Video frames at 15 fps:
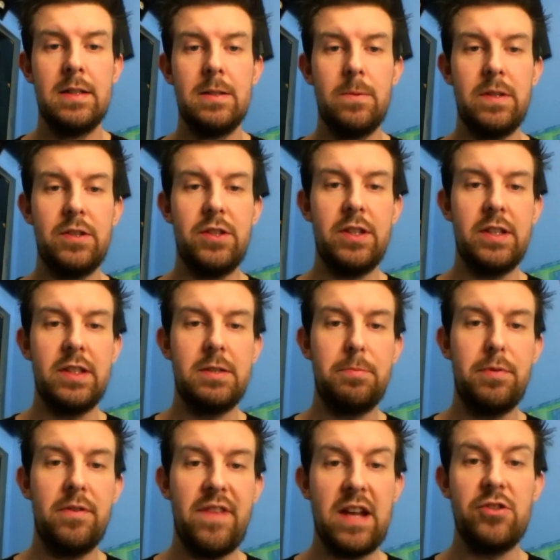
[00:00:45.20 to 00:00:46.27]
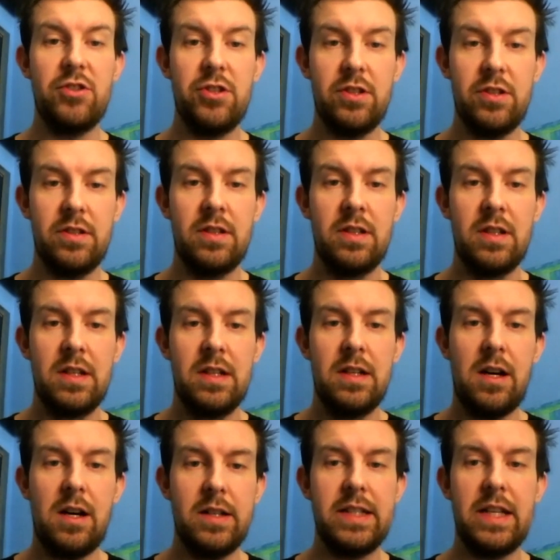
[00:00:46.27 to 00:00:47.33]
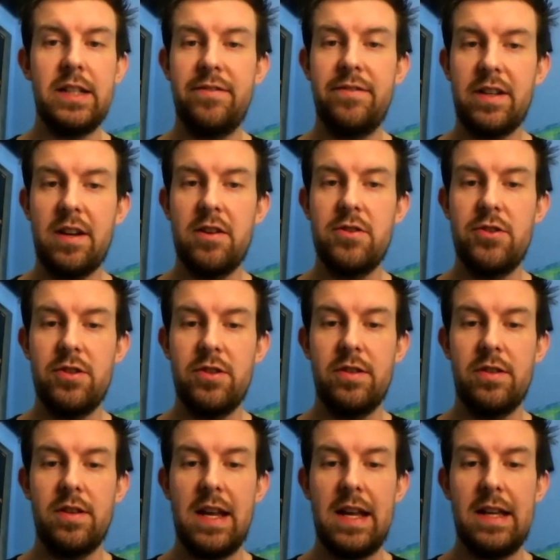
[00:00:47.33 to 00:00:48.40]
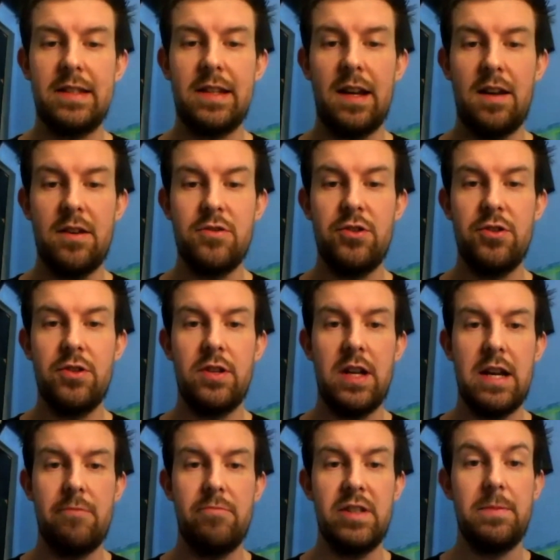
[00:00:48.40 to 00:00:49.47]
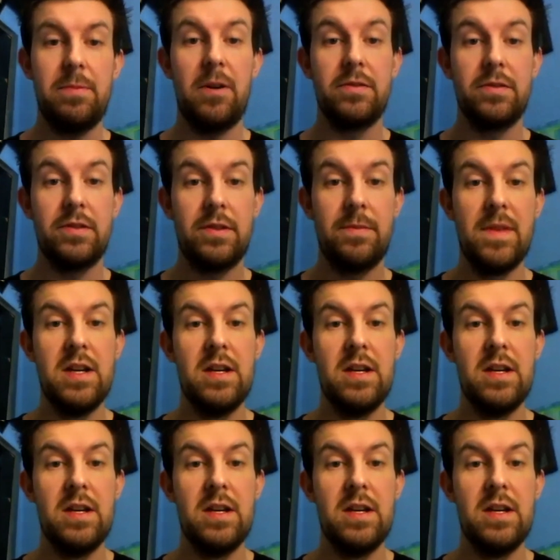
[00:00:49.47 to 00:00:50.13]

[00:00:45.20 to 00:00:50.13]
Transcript: which is prevention, identification, escalation, and response.